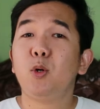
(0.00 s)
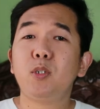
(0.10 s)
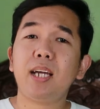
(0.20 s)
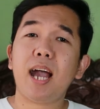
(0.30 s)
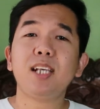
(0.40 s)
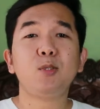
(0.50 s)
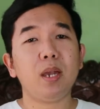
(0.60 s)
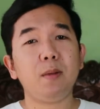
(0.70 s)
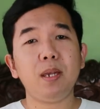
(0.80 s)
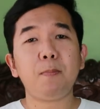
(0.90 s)
So sa GAS,
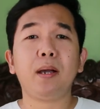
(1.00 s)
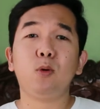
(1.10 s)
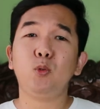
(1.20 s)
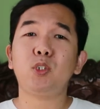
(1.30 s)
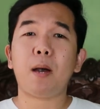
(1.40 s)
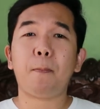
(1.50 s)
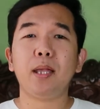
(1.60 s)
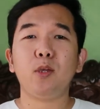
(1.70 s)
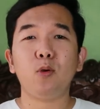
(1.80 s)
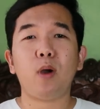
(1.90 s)
maybe
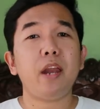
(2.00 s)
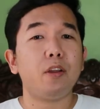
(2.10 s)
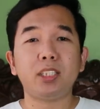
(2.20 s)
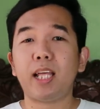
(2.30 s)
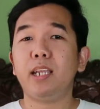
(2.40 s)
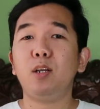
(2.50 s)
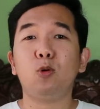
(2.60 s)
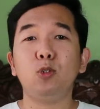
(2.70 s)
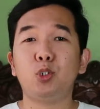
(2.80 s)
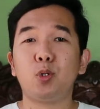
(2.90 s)
pag-uusapan nyo yung understanding
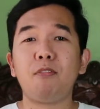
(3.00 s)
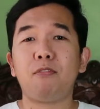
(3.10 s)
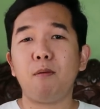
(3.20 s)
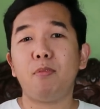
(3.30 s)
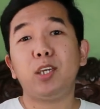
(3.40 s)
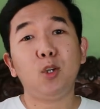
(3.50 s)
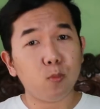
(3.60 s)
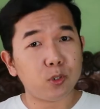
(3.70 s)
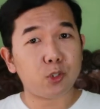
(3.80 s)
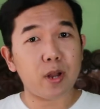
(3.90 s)
culture from the
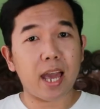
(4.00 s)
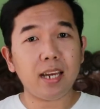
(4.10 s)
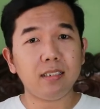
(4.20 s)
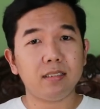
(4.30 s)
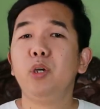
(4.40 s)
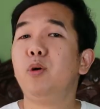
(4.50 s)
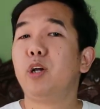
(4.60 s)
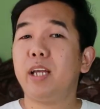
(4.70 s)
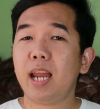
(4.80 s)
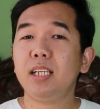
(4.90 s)
UM strand o yung
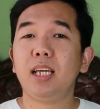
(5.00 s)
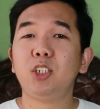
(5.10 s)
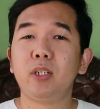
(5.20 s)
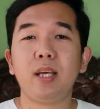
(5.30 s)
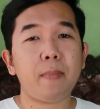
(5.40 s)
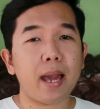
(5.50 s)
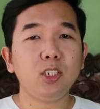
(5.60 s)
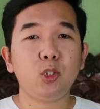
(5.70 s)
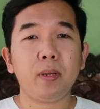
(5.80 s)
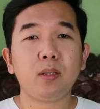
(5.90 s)
organization and
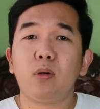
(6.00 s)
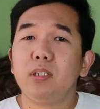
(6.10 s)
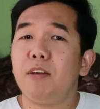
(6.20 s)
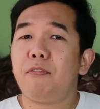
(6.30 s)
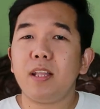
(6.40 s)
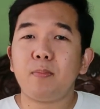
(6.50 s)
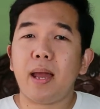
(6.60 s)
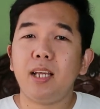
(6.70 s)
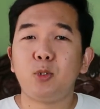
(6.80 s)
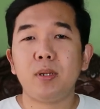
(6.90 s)
management or different
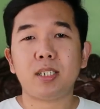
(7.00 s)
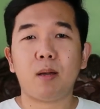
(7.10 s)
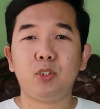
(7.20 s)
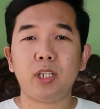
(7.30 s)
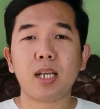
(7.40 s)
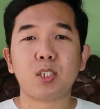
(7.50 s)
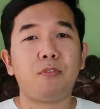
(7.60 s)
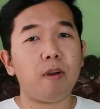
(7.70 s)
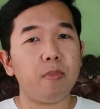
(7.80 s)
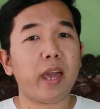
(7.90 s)
management subjects
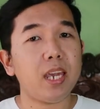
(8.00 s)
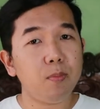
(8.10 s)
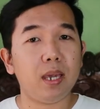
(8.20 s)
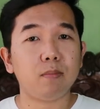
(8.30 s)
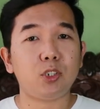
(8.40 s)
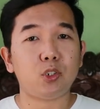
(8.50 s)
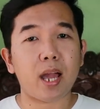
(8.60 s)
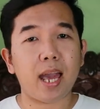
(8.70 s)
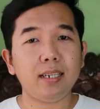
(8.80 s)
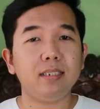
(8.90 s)
from the ABM
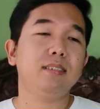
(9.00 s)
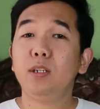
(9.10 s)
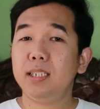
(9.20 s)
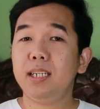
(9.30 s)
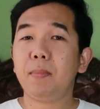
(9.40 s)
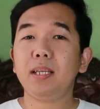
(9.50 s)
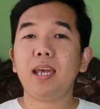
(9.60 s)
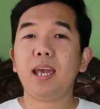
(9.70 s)
strand o di naman